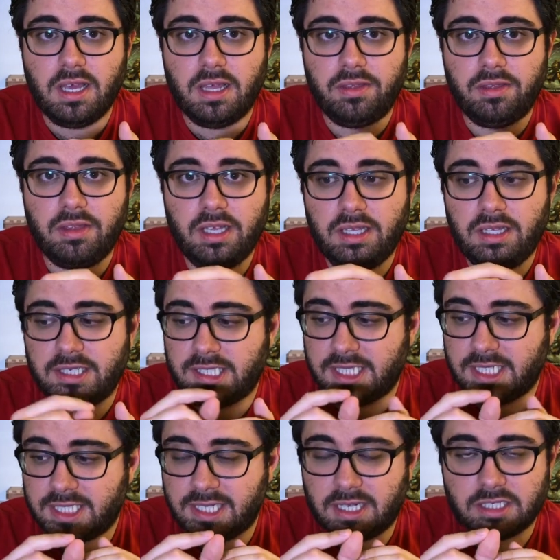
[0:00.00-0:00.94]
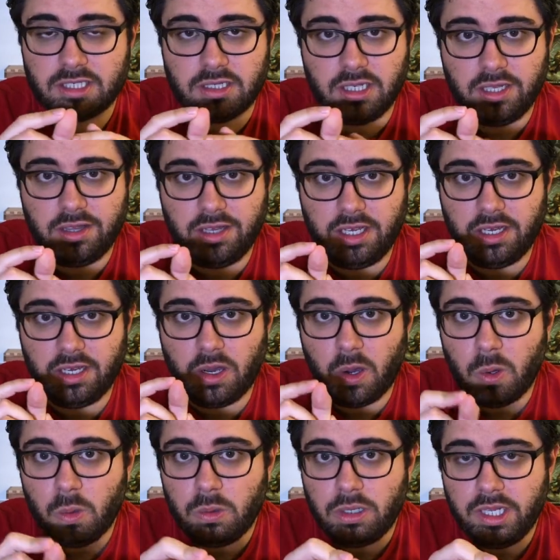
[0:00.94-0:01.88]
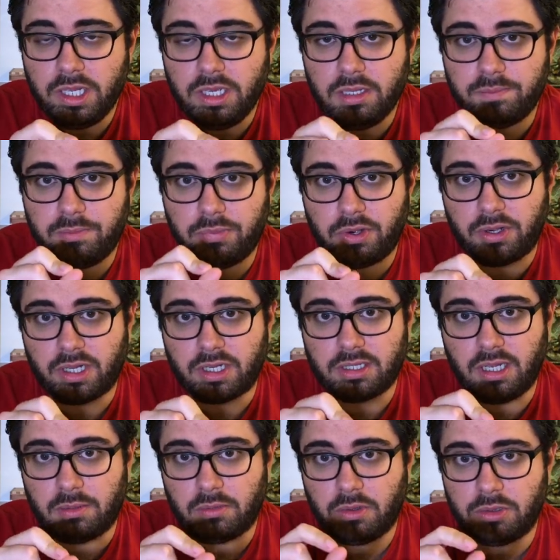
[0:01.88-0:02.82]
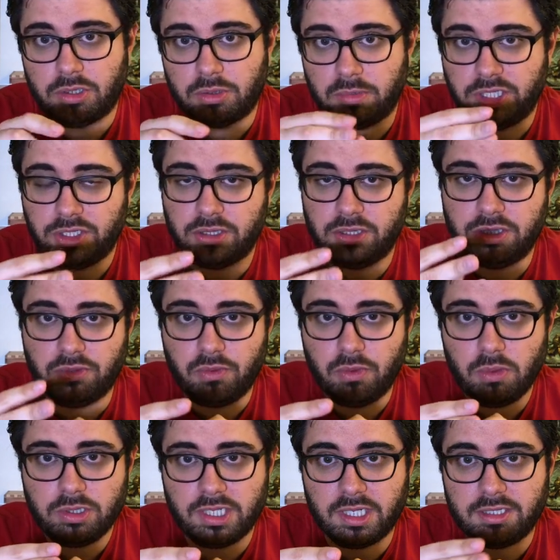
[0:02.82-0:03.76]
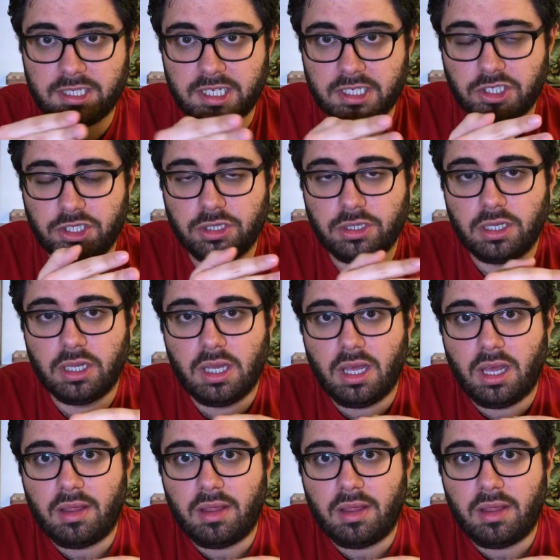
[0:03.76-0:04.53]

This is actually the only product I'm going to mention in the rule set section,